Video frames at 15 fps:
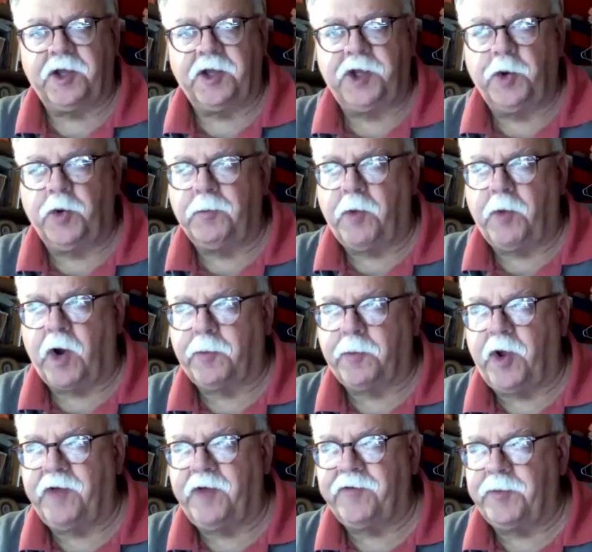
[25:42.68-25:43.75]
you and Mark
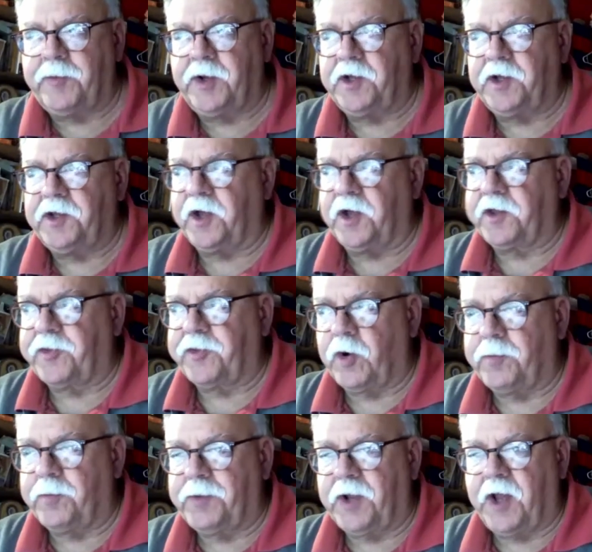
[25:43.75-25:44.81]
Braverman and Doug
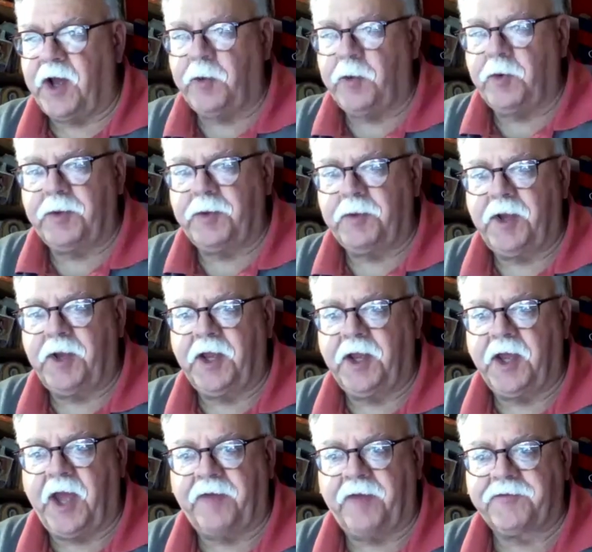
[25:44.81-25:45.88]
Thorpe and I will be
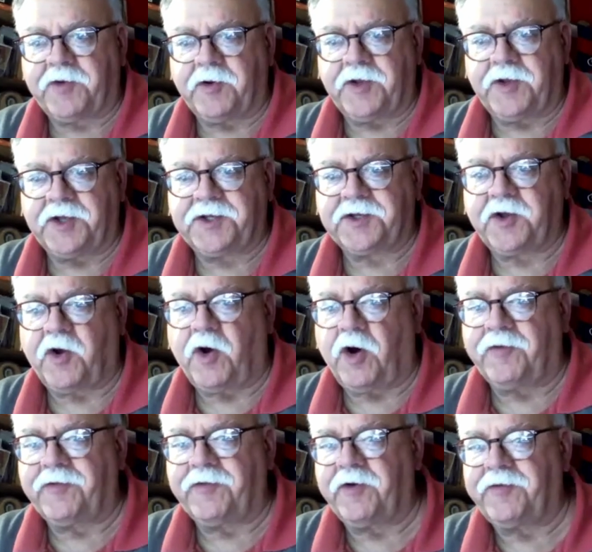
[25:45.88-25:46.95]
meeting after this
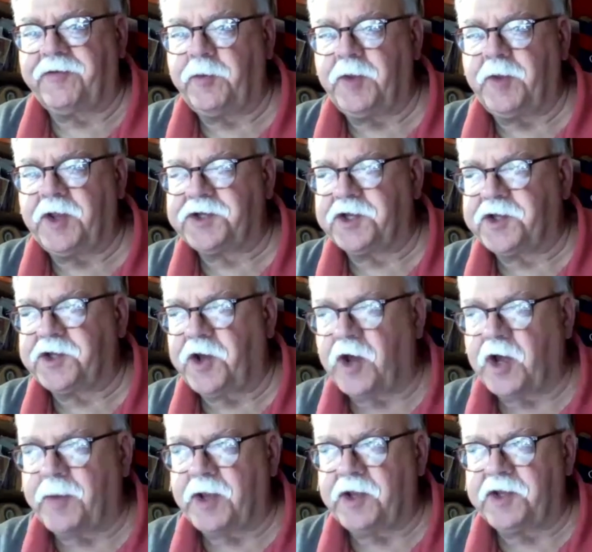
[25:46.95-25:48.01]
call for a few minutes to talk
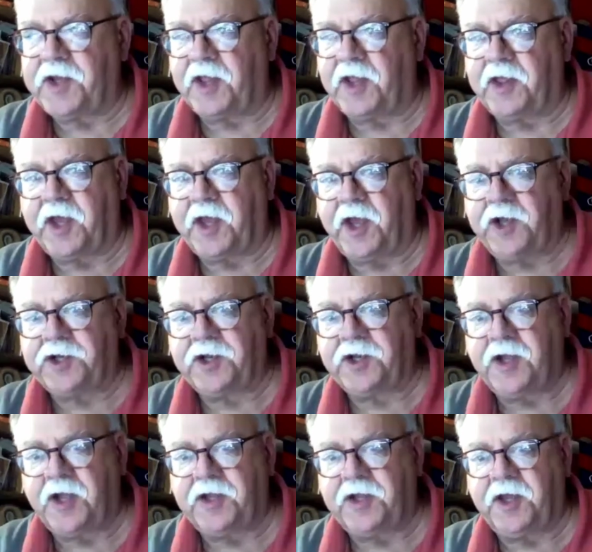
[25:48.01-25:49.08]
about a delegation
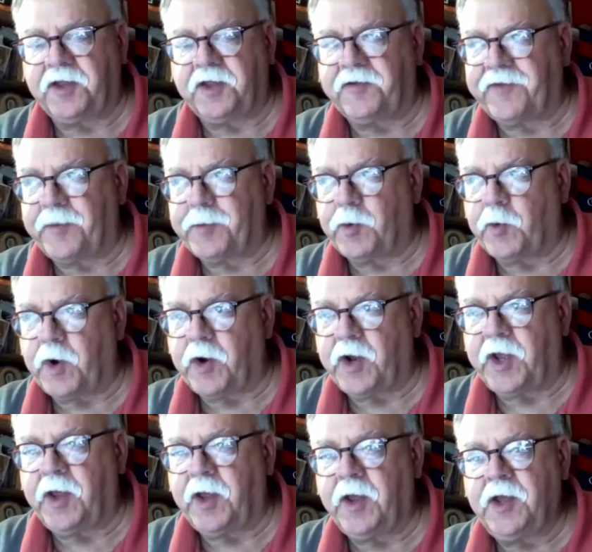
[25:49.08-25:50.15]
at the end of
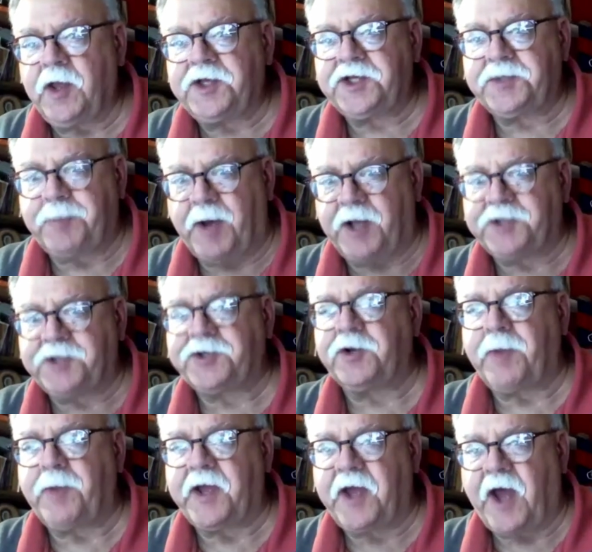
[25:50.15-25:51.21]
February, sponsored
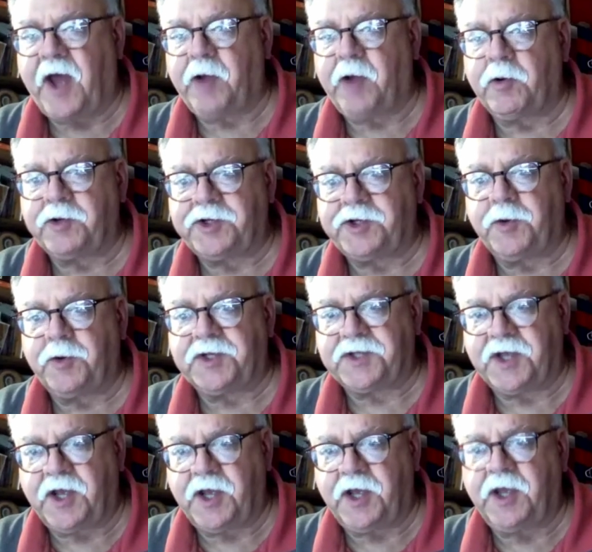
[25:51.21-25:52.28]
by Kairos
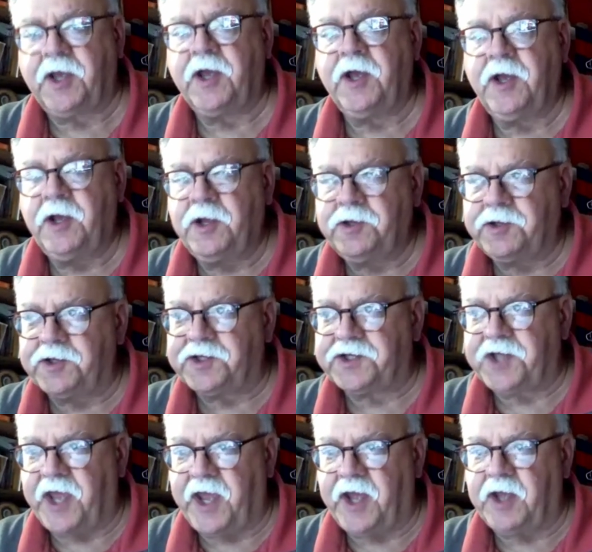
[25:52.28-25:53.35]
USA, to
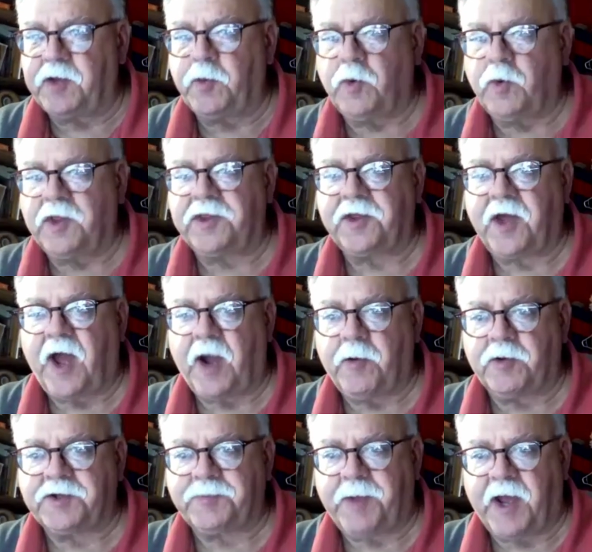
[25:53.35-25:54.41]
stand with
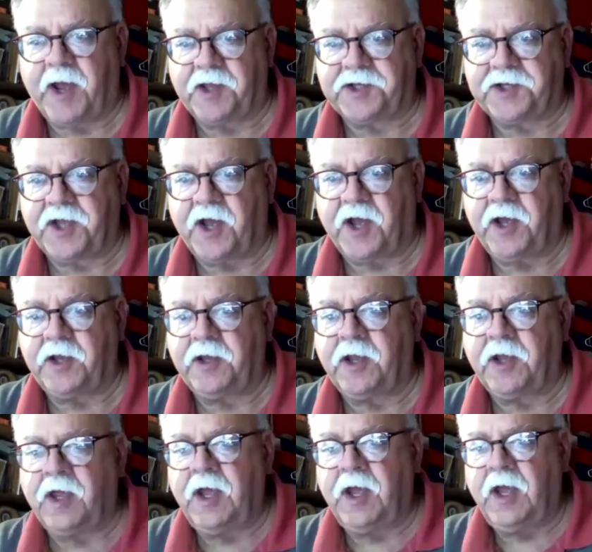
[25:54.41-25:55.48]
Kairos Palestine
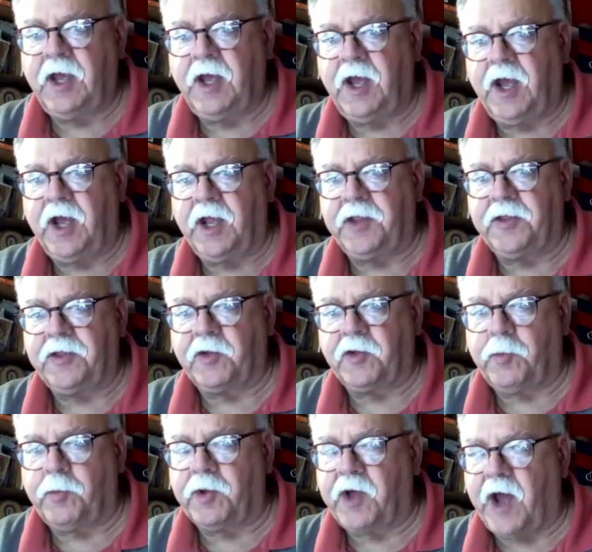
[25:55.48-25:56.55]
and the
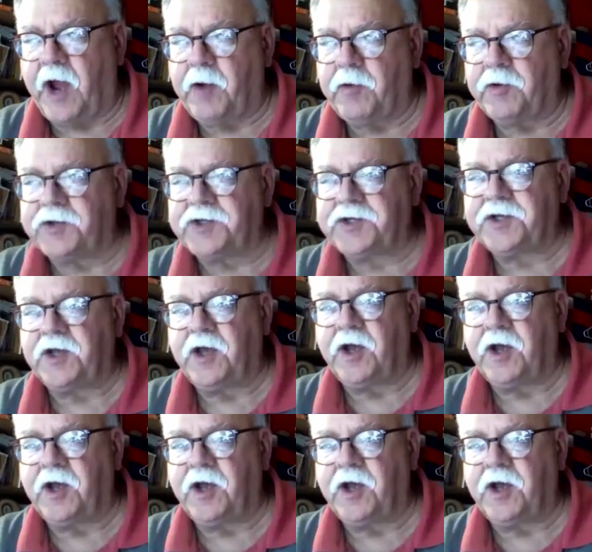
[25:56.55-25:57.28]
Global Kairos